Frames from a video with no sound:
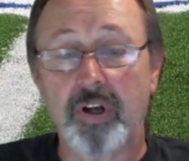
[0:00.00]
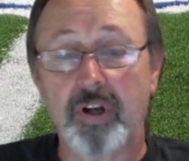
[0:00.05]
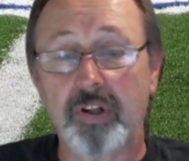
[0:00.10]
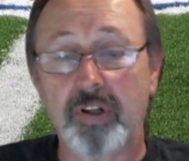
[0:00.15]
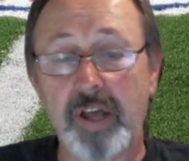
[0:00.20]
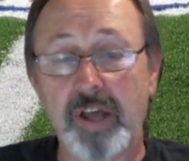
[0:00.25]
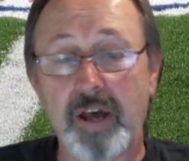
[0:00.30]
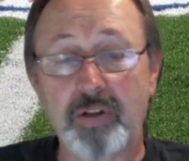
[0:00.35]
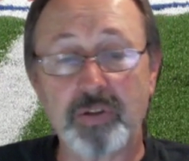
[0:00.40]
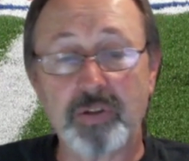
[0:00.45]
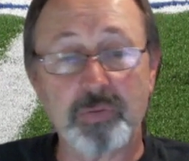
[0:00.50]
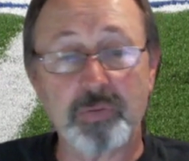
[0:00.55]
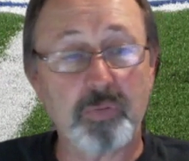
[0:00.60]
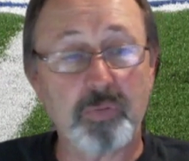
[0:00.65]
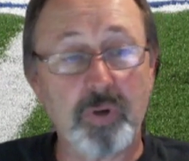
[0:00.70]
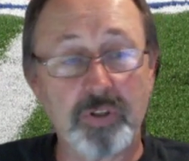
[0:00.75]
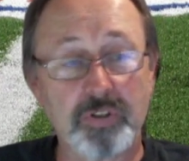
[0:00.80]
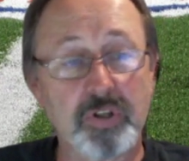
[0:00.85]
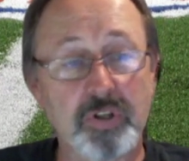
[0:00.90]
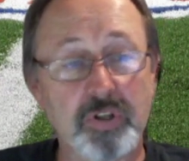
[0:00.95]
allowed them
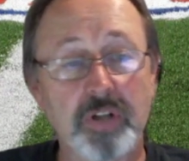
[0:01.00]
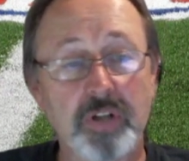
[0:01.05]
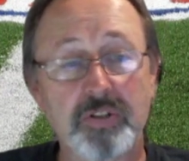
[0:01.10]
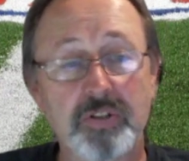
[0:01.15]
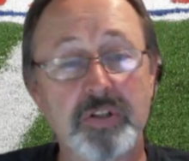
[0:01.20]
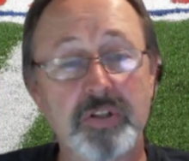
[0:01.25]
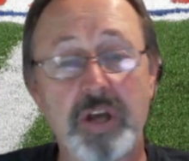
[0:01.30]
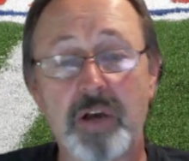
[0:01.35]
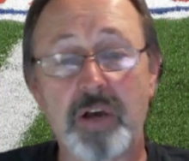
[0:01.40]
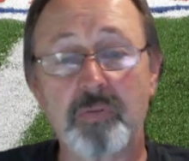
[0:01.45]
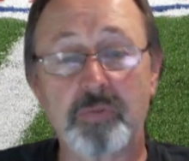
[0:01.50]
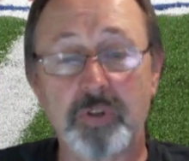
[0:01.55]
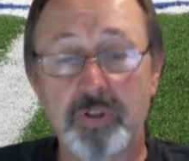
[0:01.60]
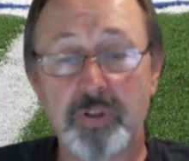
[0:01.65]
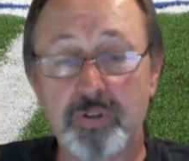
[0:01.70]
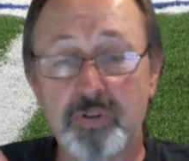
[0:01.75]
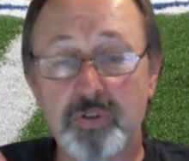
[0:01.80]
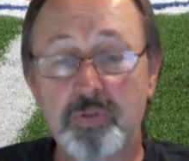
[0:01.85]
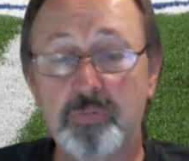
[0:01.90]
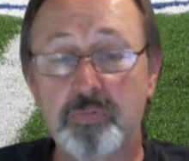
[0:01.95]
one touchdown
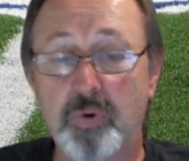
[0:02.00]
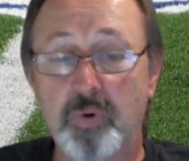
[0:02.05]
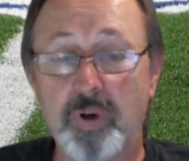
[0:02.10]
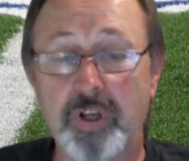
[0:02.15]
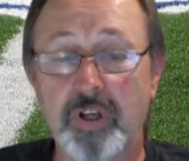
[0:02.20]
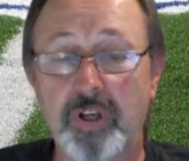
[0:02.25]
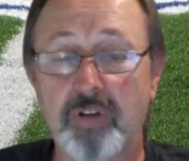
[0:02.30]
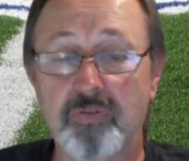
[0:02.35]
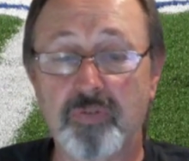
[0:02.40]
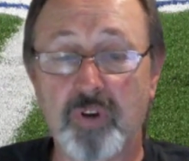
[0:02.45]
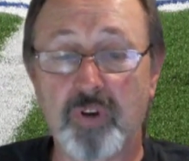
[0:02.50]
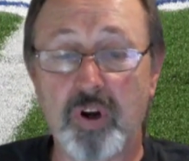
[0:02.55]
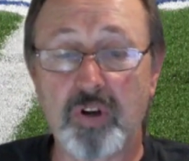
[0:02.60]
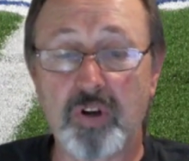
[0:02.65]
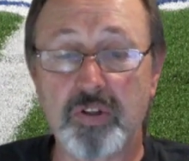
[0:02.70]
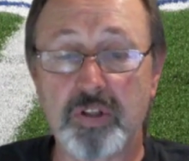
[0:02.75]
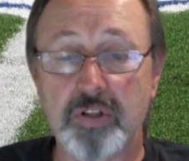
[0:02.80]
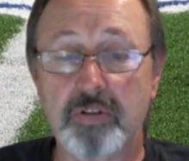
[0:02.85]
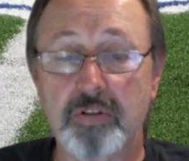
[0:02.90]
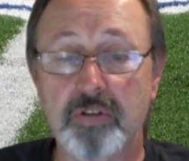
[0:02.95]
with a two point
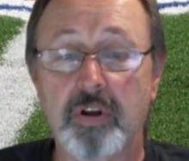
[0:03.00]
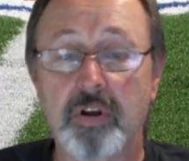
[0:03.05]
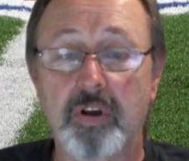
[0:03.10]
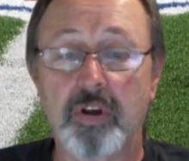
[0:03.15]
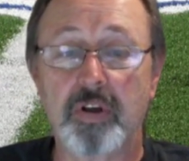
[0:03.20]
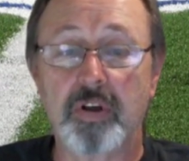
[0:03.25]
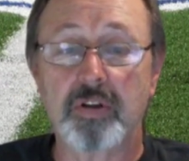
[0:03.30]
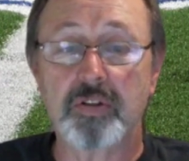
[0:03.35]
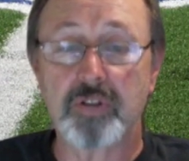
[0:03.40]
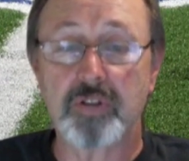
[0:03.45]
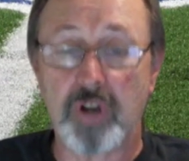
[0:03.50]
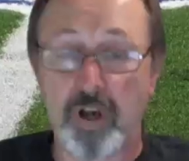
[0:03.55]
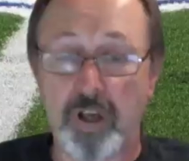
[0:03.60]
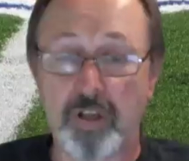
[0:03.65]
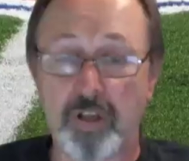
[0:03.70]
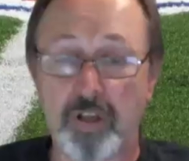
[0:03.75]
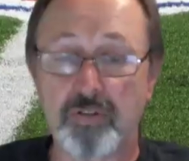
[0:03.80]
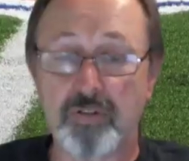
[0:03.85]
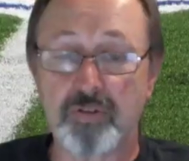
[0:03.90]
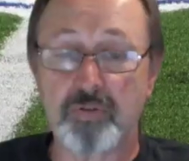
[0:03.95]
conversion.
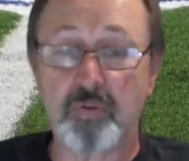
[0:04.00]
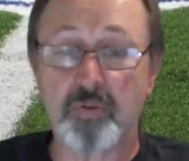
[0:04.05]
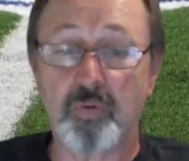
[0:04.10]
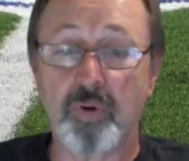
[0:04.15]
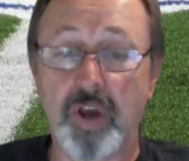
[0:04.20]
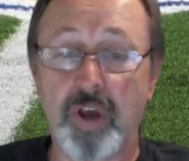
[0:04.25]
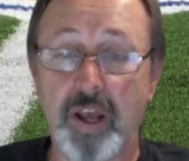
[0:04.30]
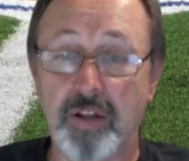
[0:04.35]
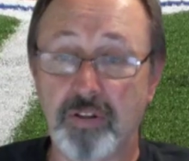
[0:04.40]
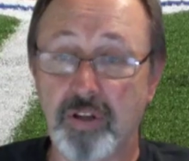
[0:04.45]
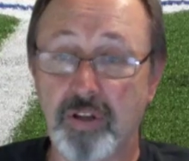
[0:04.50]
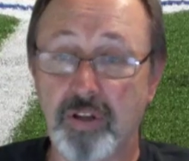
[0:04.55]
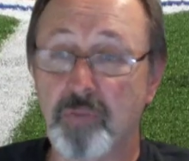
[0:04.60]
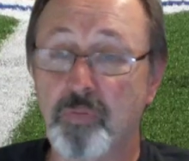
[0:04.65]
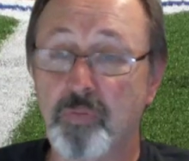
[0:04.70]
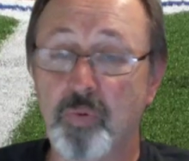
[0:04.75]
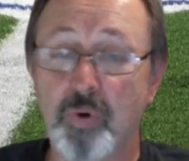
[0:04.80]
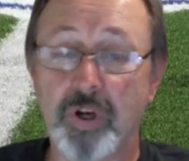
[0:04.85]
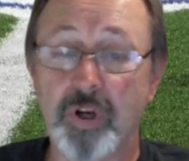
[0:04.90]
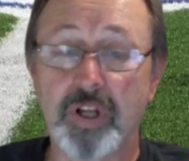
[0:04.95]
Giants ended
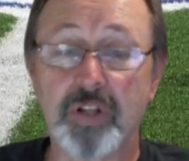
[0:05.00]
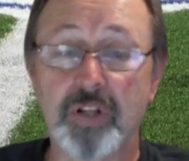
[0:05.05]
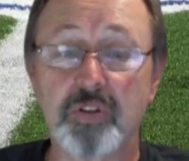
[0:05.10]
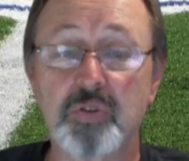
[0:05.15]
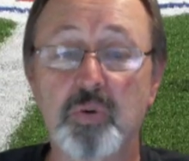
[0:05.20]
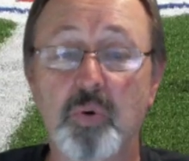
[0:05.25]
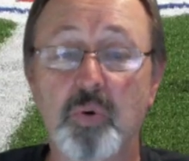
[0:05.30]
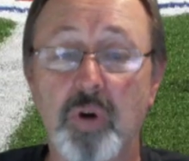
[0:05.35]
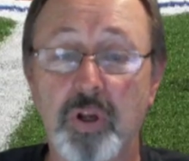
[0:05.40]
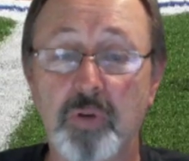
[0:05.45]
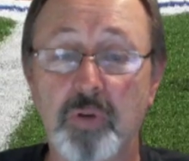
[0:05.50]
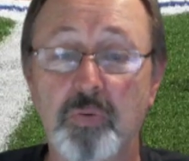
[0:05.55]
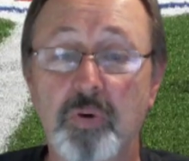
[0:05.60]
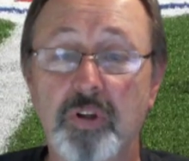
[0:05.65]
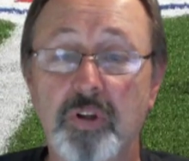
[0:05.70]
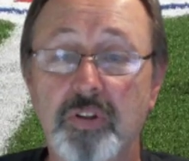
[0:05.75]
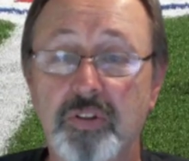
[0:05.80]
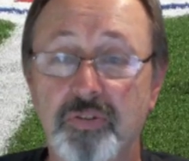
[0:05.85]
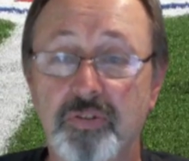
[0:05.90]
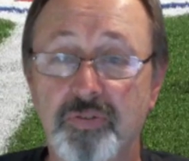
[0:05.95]
up winning
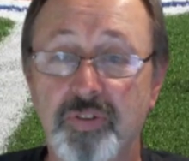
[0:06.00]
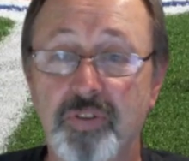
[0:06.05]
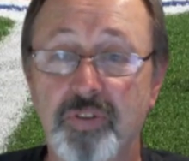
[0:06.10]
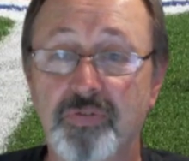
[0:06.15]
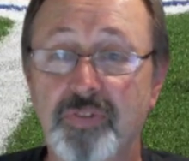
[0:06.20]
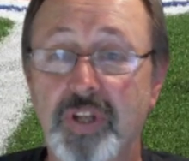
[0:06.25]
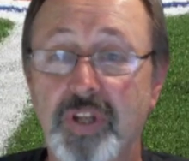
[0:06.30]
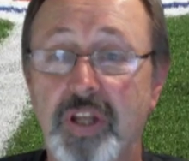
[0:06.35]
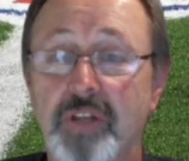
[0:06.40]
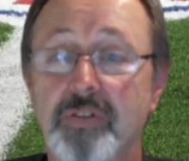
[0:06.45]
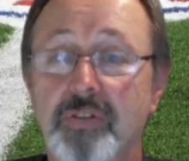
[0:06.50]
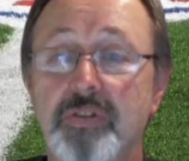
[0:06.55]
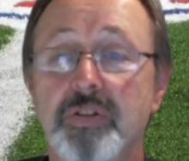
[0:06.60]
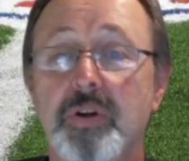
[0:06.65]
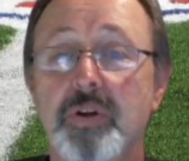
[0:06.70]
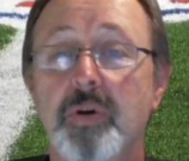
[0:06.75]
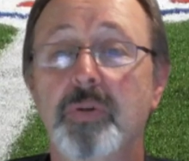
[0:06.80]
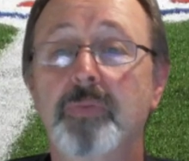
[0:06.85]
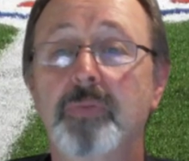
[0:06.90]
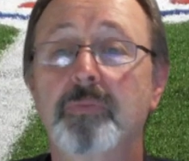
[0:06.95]
21 to 15.
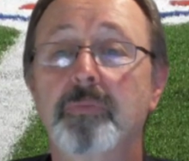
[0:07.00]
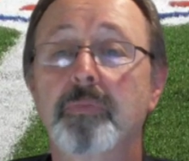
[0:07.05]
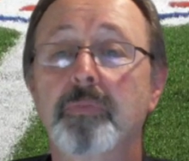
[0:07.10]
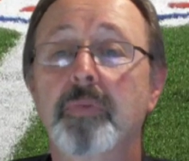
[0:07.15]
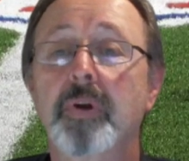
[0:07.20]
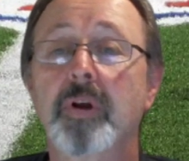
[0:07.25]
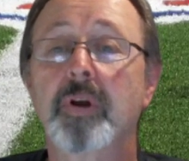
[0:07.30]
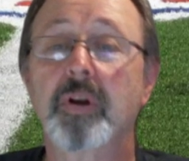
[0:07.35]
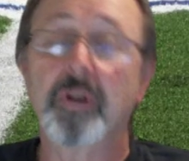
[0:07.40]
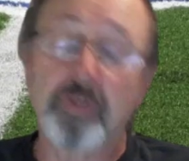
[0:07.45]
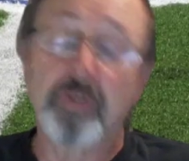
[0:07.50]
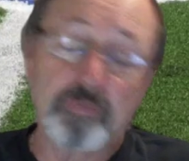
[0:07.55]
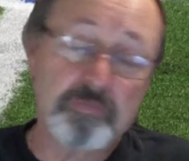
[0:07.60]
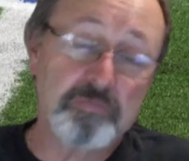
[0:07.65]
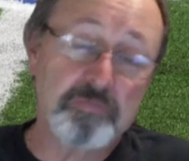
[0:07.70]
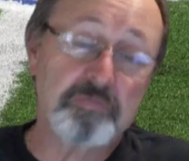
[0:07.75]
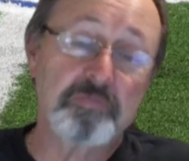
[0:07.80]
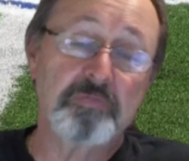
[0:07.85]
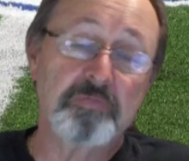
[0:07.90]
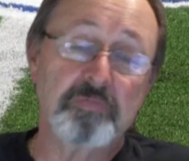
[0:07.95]
So
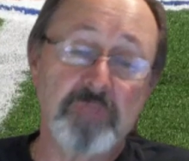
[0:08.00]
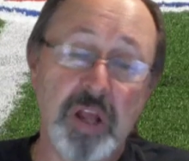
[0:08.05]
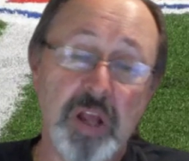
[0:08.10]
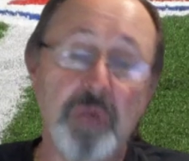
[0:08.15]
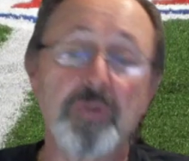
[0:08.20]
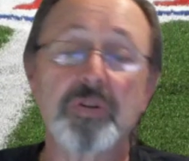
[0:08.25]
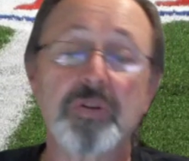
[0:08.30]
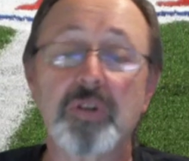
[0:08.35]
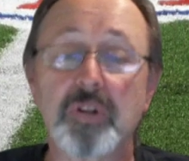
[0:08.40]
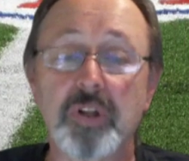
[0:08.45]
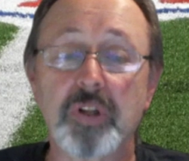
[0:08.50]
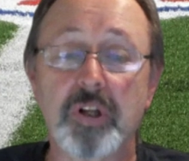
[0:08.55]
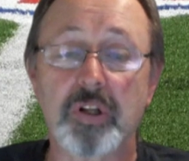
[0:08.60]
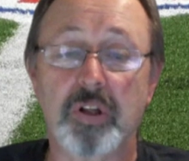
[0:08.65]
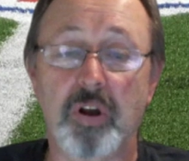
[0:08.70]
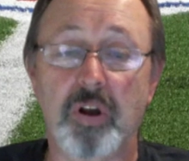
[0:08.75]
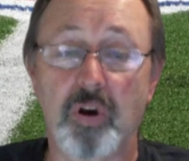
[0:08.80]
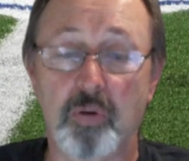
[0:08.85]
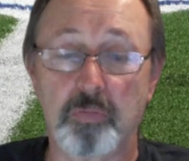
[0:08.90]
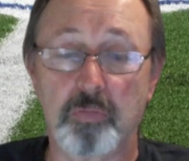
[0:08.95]
there was a
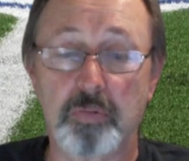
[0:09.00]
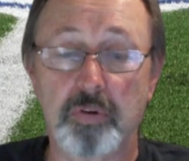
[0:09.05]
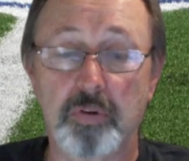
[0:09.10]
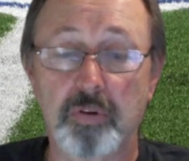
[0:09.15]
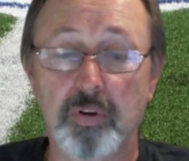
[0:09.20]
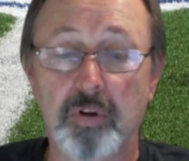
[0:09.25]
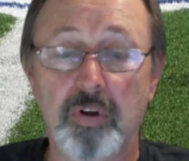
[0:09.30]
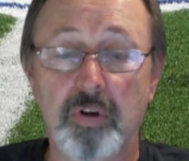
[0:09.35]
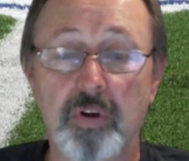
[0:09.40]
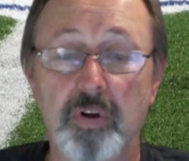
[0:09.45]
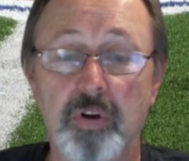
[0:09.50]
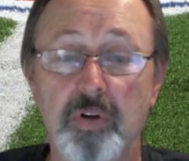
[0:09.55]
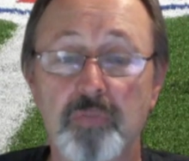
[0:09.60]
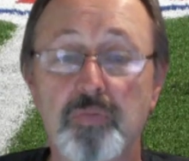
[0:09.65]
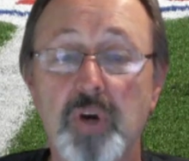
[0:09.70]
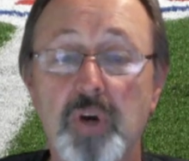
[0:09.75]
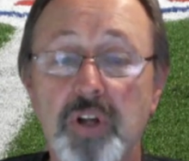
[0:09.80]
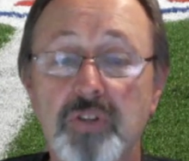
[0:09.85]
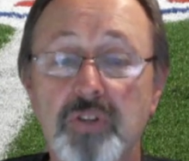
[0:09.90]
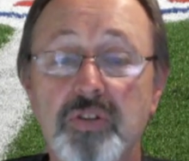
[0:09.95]
little hope.
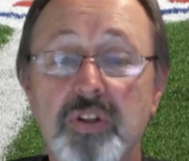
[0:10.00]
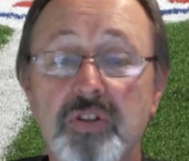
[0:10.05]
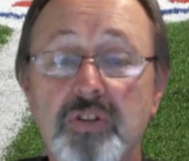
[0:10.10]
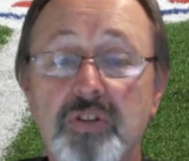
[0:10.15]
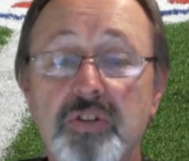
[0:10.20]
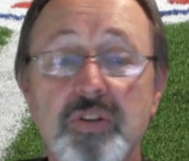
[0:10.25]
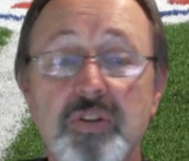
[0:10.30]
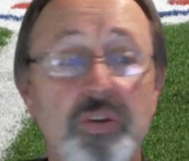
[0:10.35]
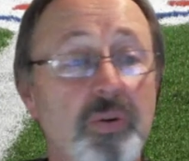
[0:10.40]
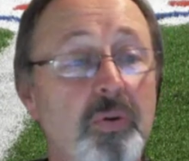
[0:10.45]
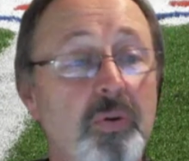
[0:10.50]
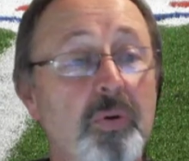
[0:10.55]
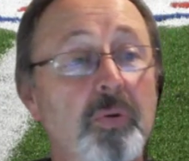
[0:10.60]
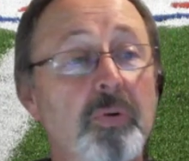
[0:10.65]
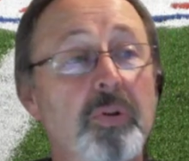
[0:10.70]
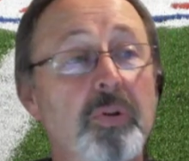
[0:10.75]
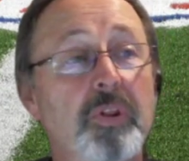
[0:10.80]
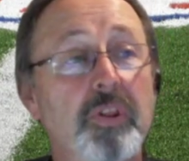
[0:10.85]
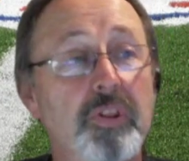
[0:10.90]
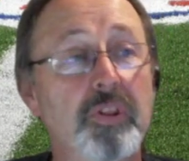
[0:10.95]
Brings us
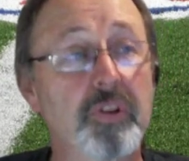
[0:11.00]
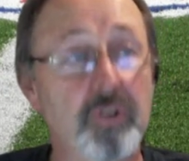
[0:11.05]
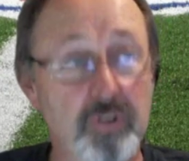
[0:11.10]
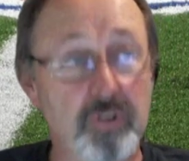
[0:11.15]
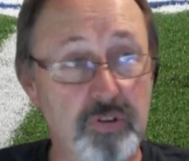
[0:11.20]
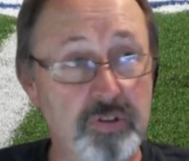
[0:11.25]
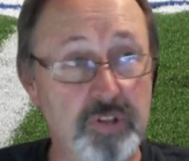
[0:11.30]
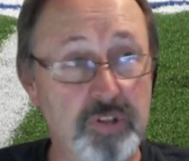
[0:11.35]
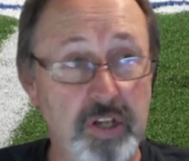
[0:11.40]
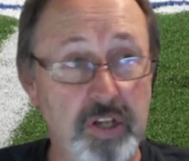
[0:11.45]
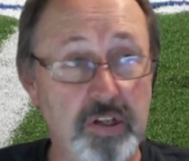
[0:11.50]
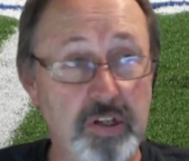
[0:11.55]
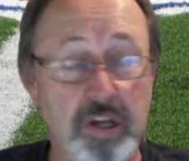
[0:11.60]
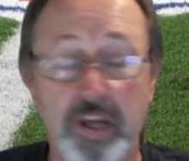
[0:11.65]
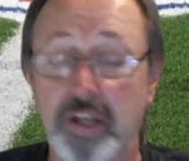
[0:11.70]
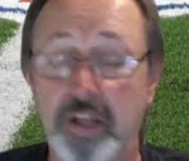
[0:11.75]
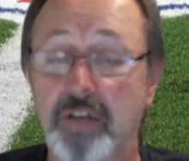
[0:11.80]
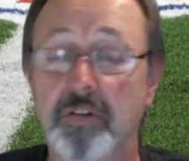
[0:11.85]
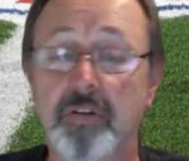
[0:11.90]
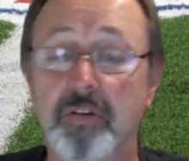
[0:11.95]
to Thursday
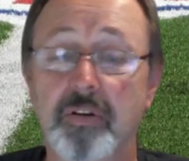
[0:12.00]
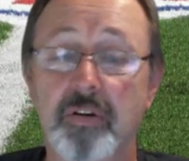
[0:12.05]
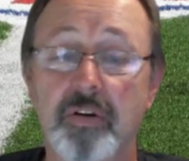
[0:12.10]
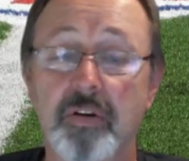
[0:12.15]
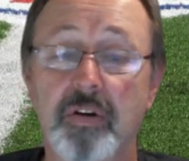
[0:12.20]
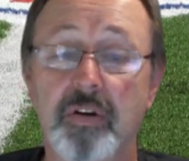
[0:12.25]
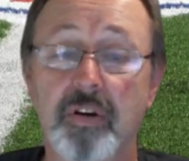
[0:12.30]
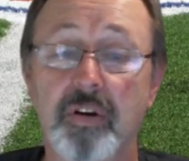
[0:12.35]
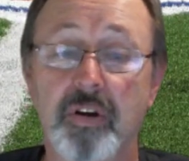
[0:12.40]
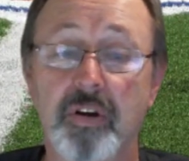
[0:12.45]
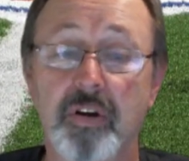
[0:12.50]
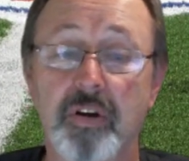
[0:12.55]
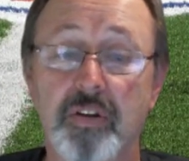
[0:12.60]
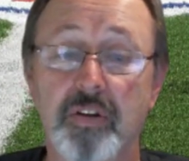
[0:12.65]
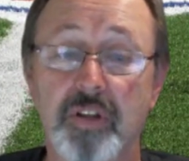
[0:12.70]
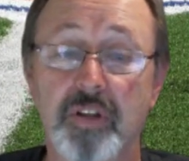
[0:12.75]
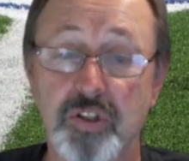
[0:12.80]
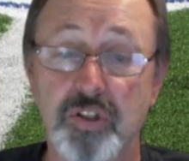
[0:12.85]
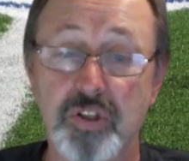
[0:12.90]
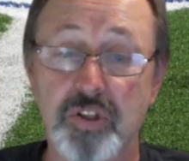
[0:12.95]
night. The